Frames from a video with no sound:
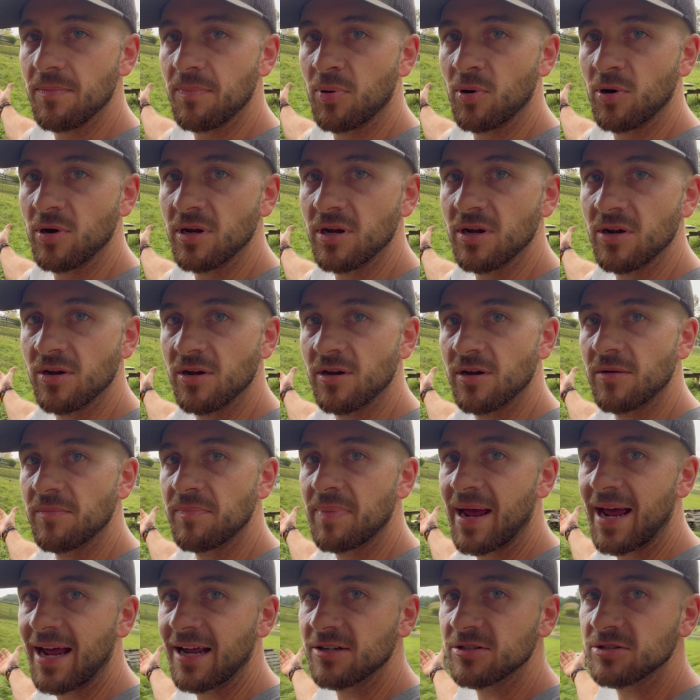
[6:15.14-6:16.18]
pretty good
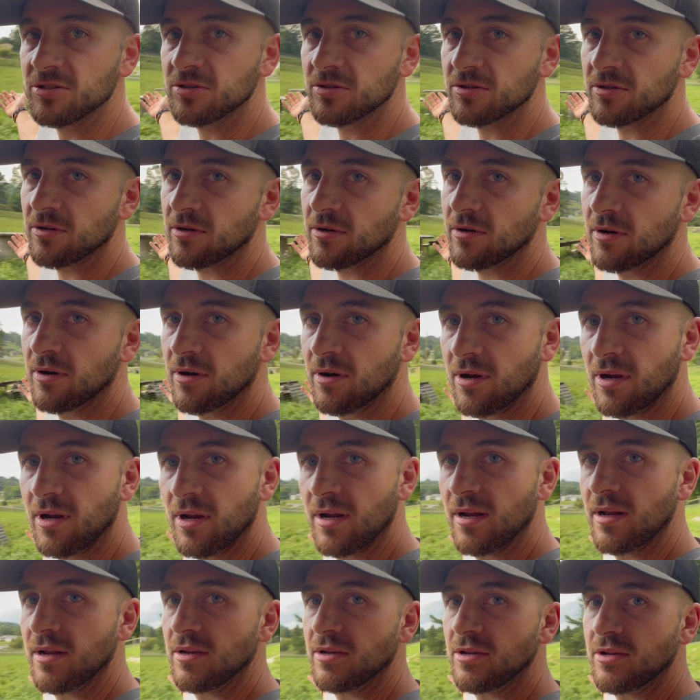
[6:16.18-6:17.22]
pasture
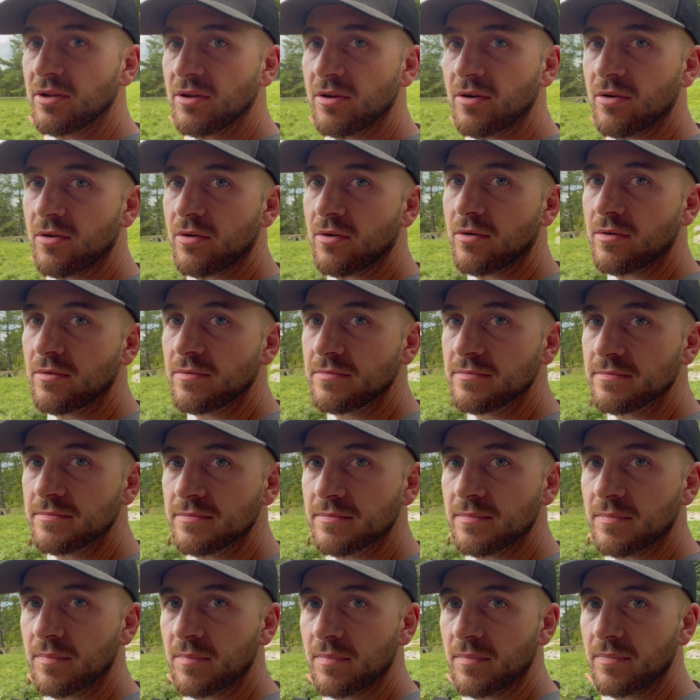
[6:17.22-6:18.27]
till
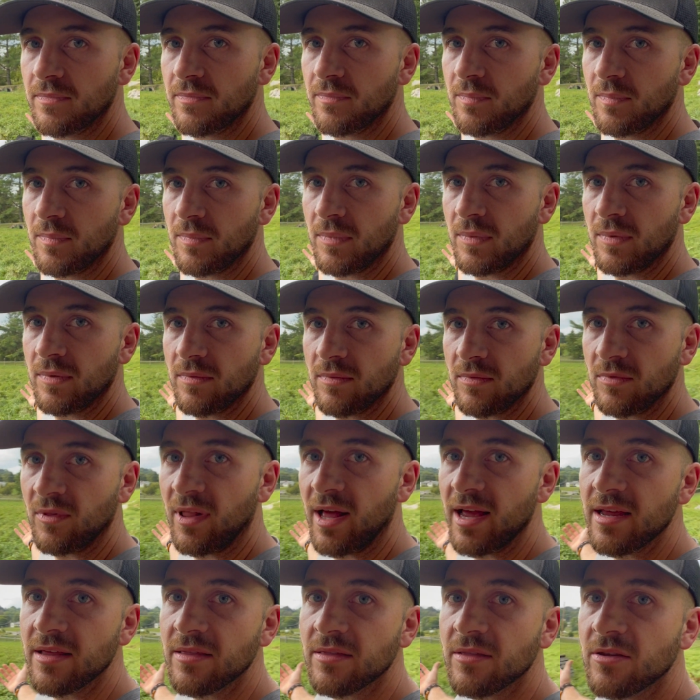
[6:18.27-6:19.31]

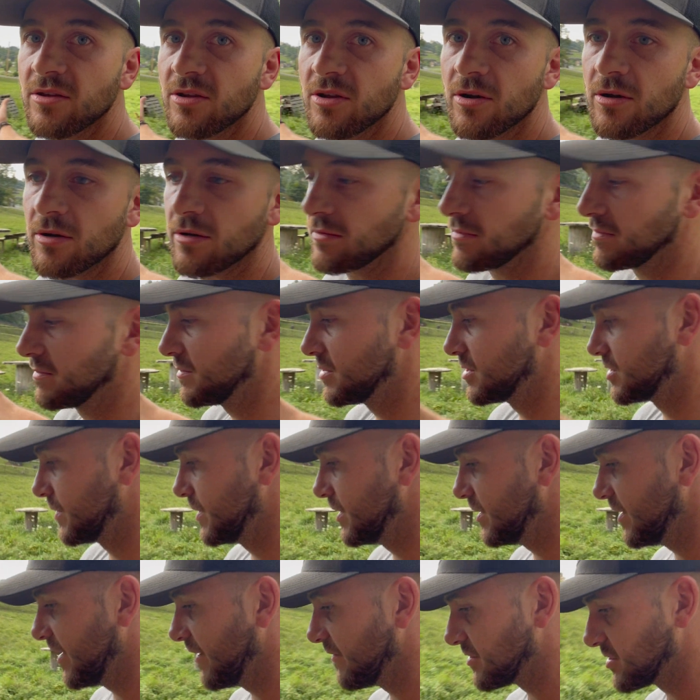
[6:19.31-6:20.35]
late in the year. So we
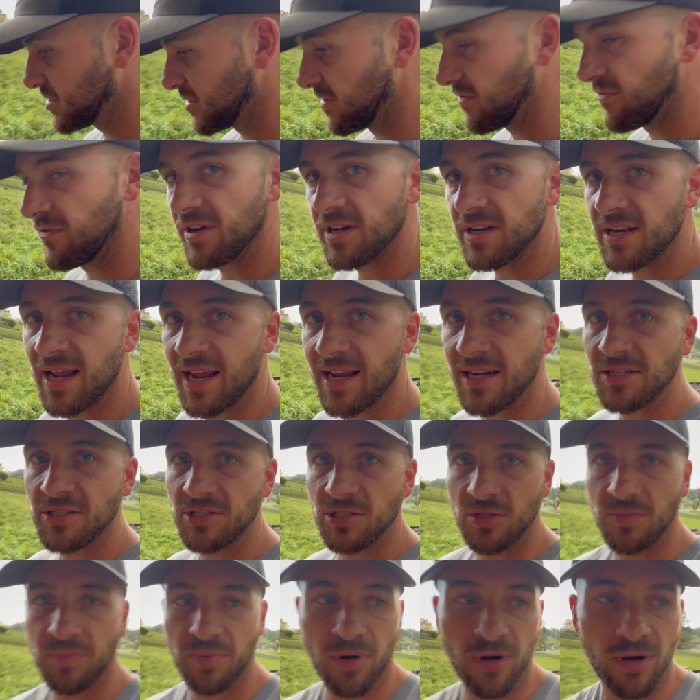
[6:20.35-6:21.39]
don't have to start feeding hay
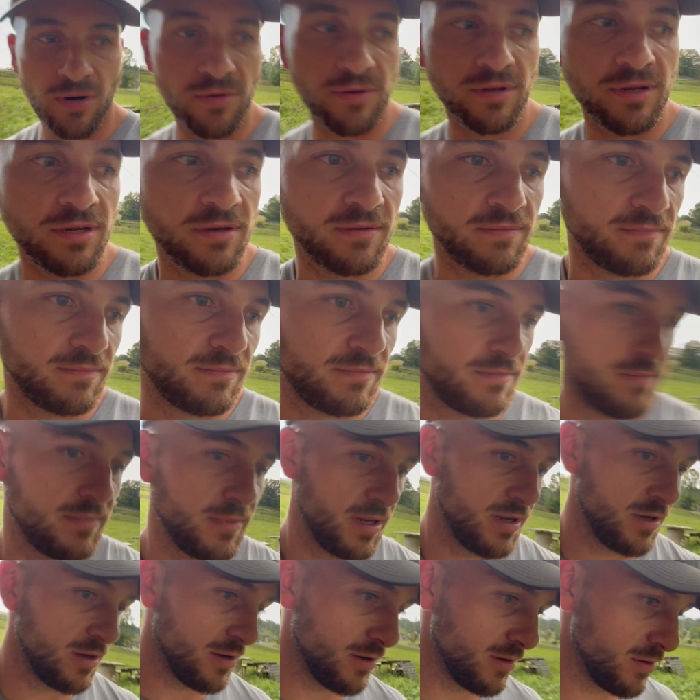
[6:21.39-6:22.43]
super early,
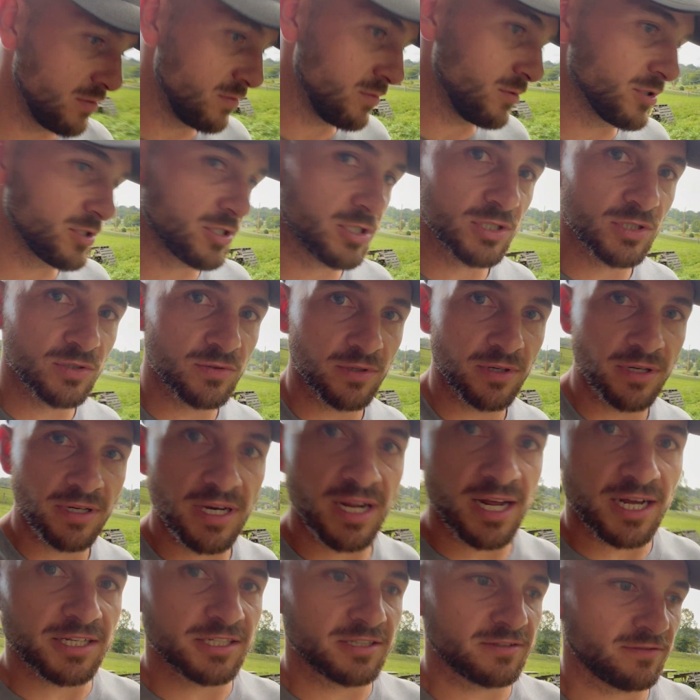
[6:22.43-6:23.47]
which is really
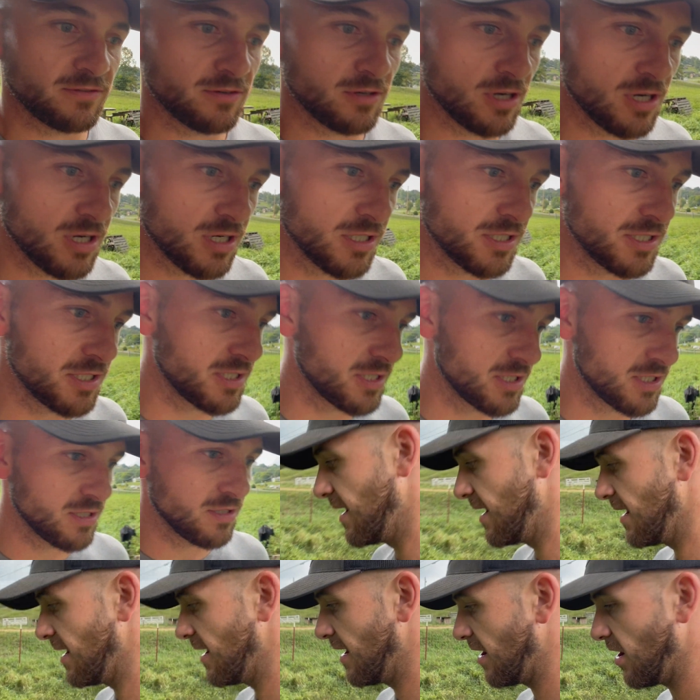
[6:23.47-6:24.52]
nice for us.
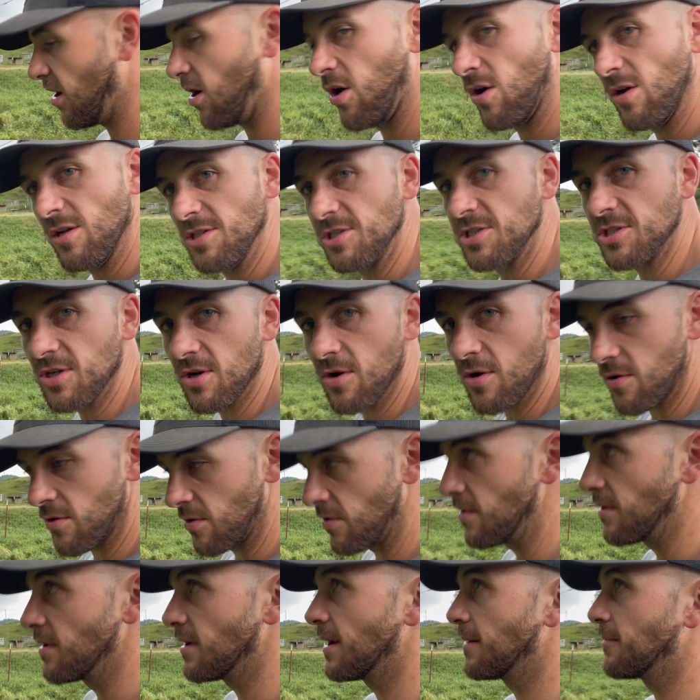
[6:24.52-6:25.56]
I
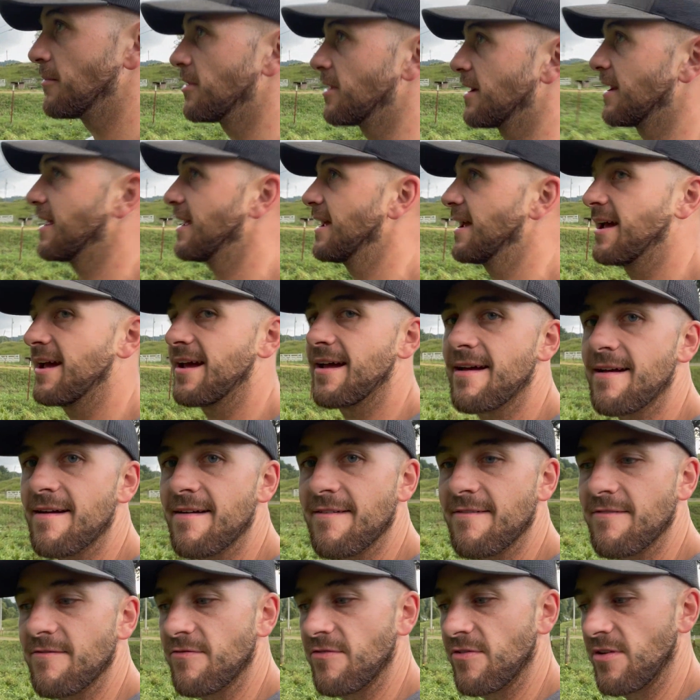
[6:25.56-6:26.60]
also am gonna
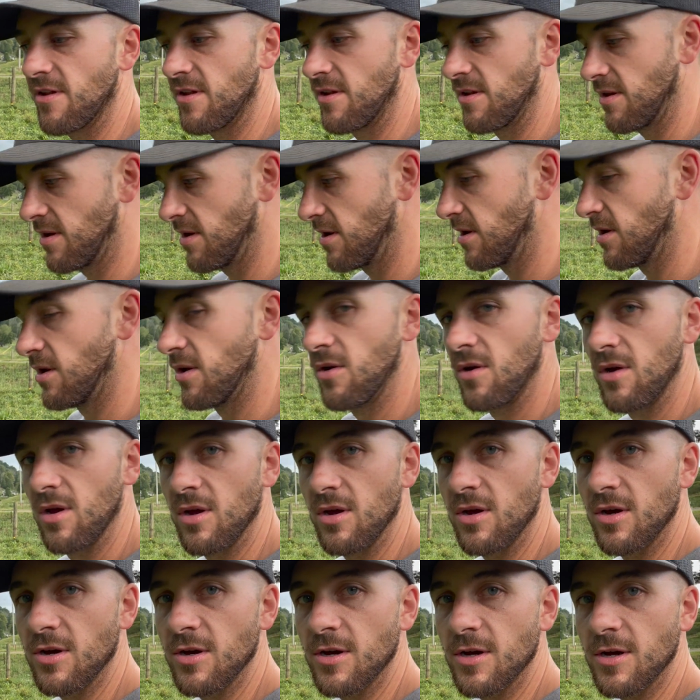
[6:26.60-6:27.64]
have
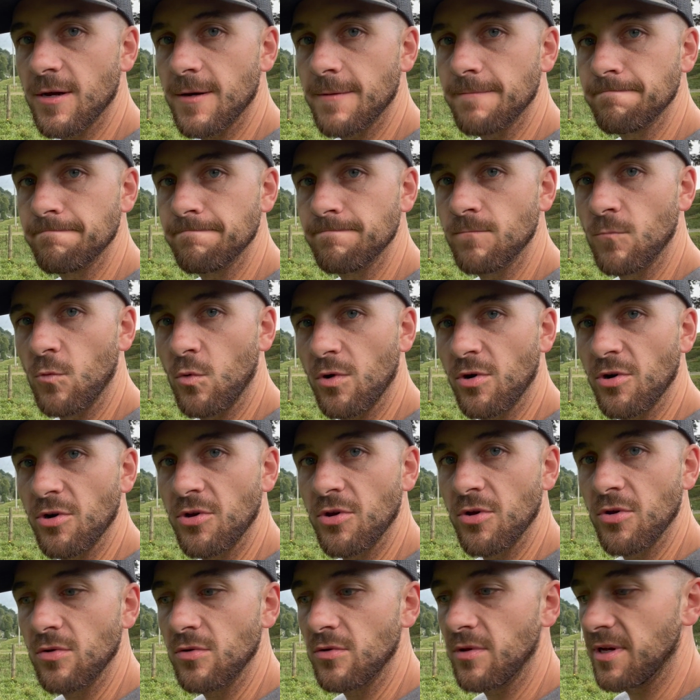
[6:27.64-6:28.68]
1 or
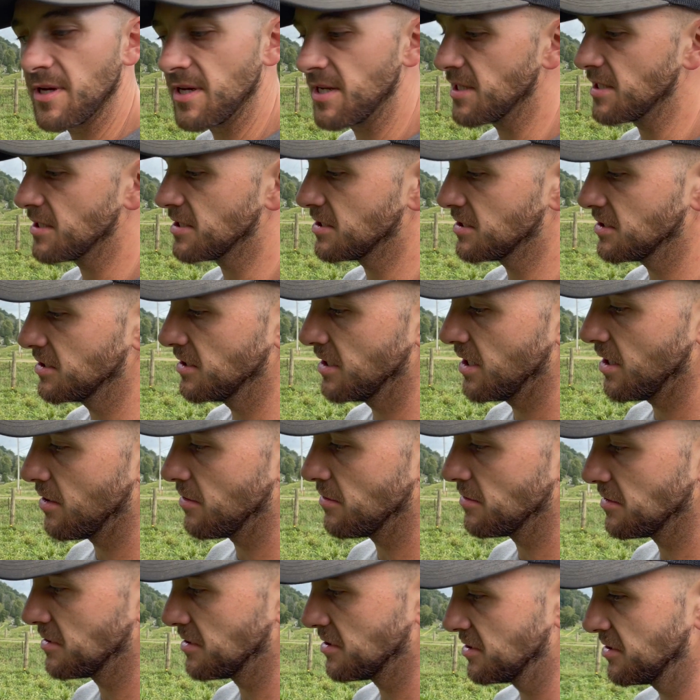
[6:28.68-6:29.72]
2 less
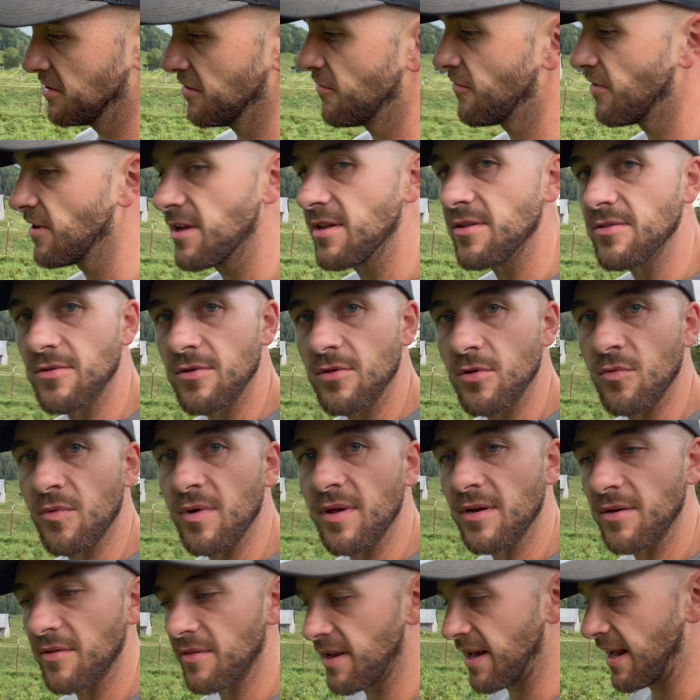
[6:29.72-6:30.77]
goats to feed through the
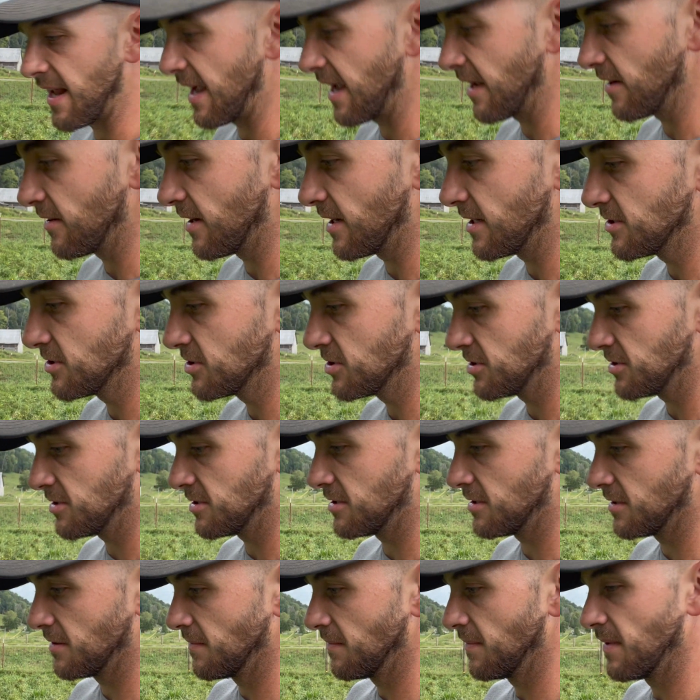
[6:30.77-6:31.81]
winter than I had last
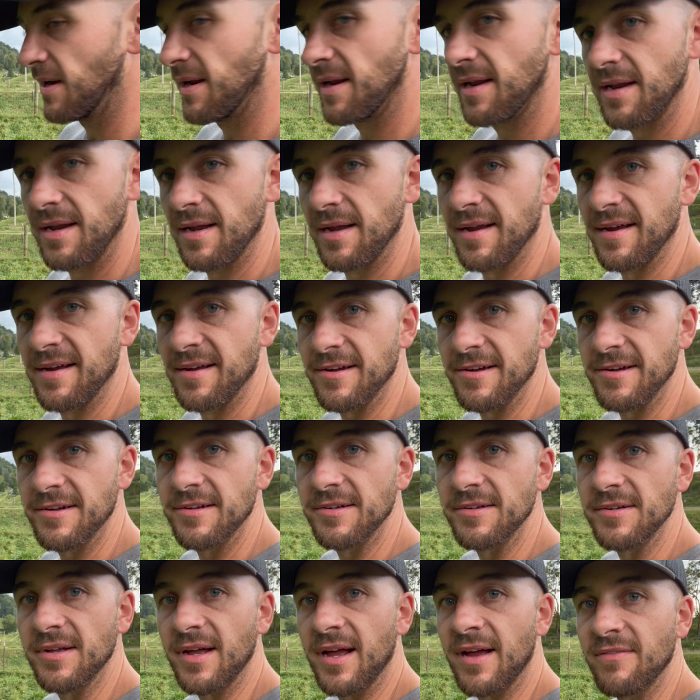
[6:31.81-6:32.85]
year.
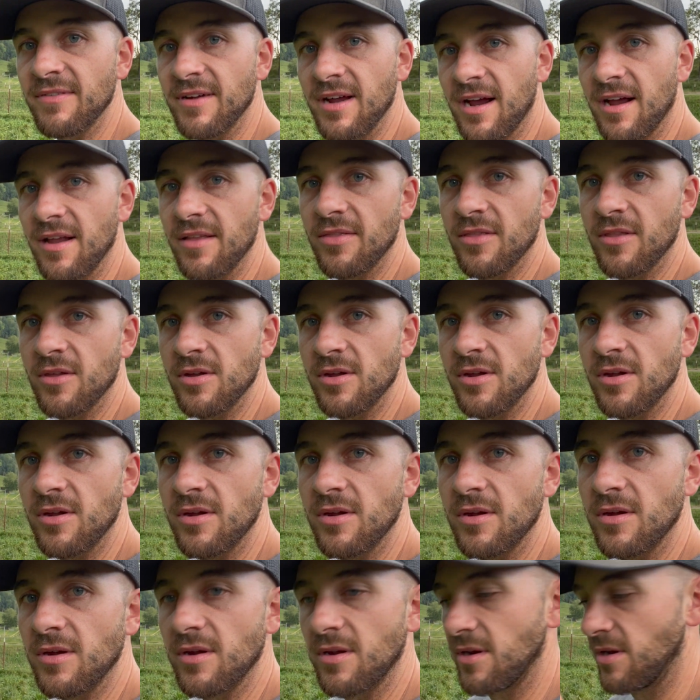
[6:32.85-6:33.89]
I've got
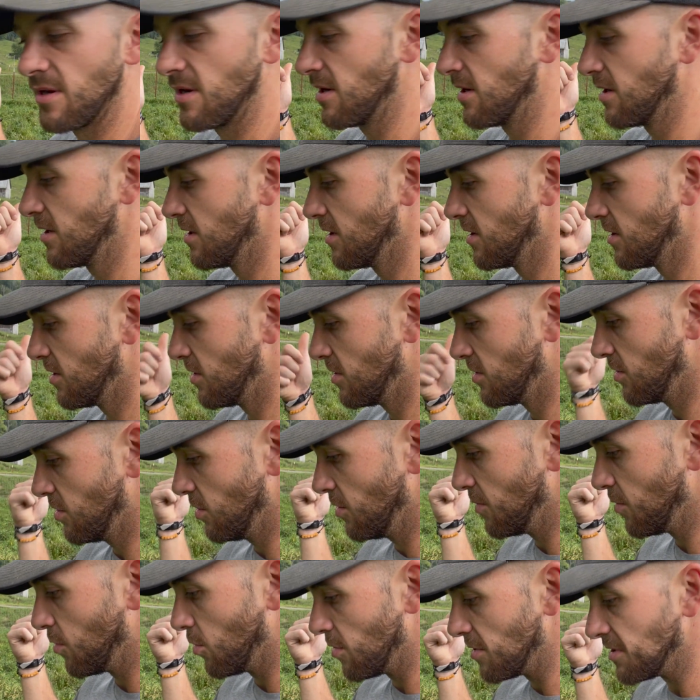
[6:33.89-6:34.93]
the
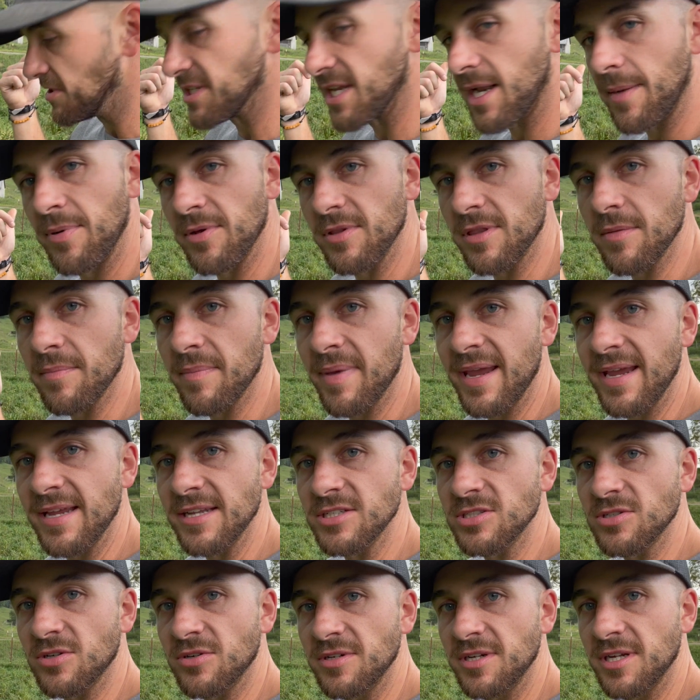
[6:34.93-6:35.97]
2 boys that I put the bands on